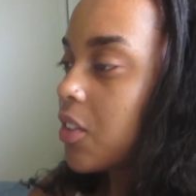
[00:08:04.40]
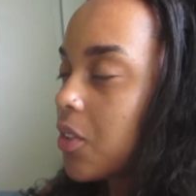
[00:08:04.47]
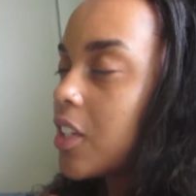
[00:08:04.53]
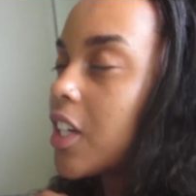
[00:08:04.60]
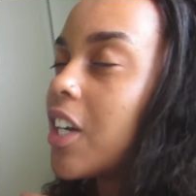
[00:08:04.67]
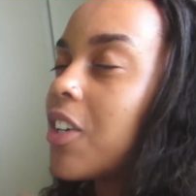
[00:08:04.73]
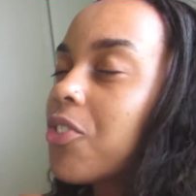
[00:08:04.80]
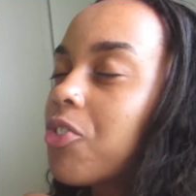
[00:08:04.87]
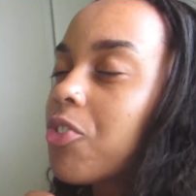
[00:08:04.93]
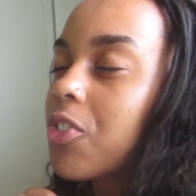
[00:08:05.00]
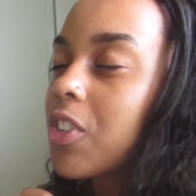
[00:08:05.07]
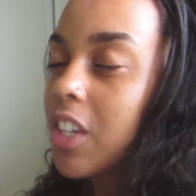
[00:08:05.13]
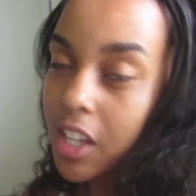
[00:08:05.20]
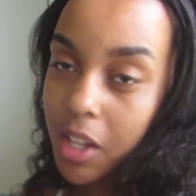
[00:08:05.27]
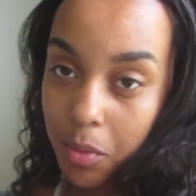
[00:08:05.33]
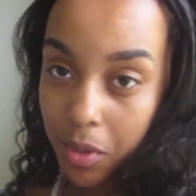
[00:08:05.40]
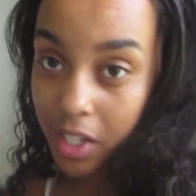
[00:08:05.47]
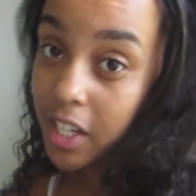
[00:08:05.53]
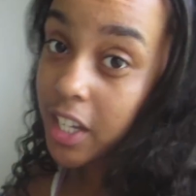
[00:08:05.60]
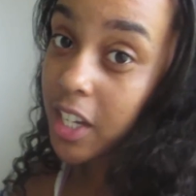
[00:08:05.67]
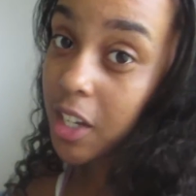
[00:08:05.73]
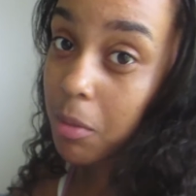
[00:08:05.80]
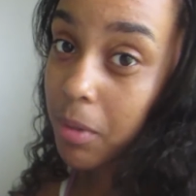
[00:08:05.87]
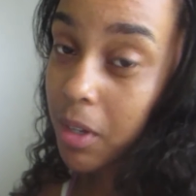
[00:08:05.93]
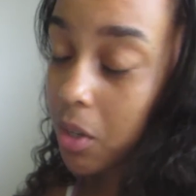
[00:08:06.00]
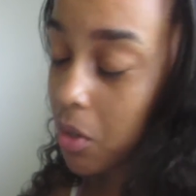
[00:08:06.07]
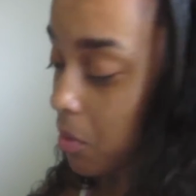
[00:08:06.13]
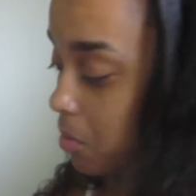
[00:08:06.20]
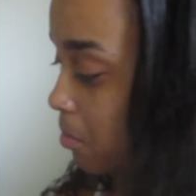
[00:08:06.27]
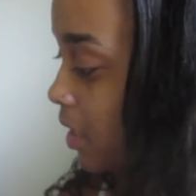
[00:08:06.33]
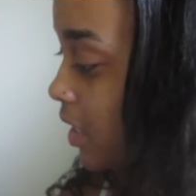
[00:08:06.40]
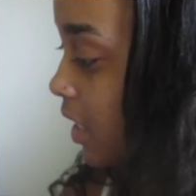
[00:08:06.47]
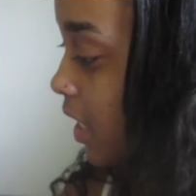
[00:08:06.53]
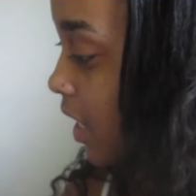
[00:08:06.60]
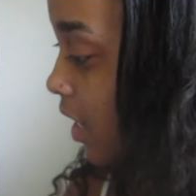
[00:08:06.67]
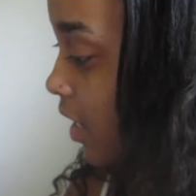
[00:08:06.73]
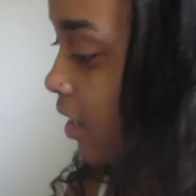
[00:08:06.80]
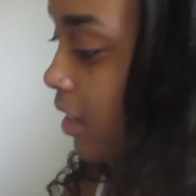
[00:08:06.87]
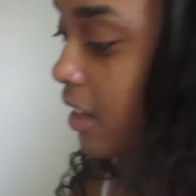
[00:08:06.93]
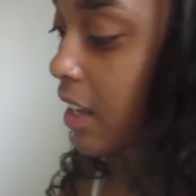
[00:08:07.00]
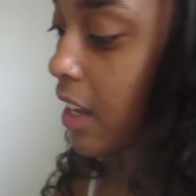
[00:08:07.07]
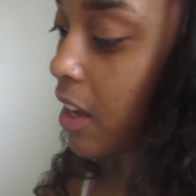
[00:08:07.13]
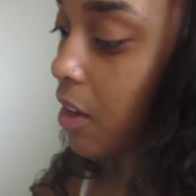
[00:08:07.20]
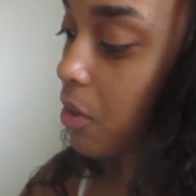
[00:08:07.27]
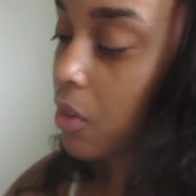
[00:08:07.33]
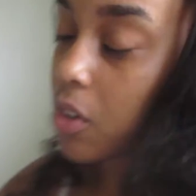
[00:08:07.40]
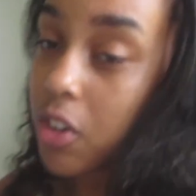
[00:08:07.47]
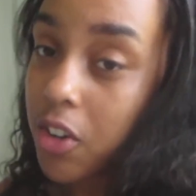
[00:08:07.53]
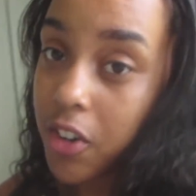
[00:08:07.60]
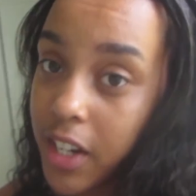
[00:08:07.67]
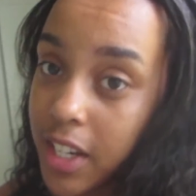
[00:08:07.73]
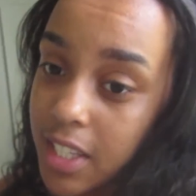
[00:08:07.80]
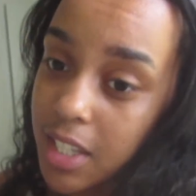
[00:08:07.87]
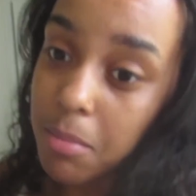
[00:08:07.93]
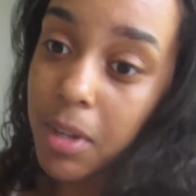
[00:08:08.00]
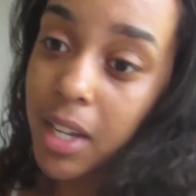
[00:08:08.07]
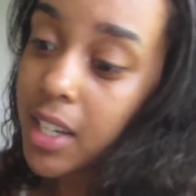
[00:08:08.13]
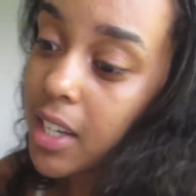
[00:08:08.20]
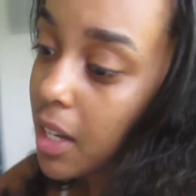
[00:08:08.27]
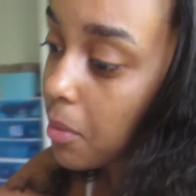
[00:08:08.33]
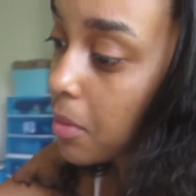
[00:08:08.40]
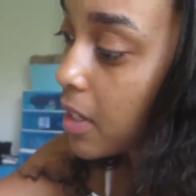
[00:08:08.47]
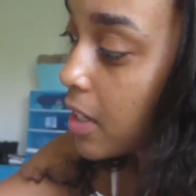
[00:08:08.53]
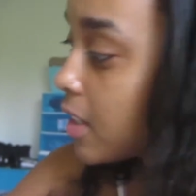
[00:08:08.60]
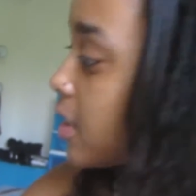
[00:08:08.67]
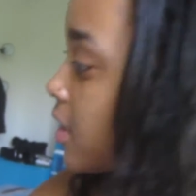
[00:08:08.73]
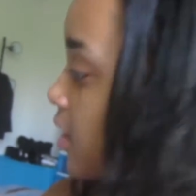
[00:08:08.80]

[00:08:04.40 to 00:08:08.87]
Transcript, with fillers: Do y'all really want to hear about my day and how crazy my day was?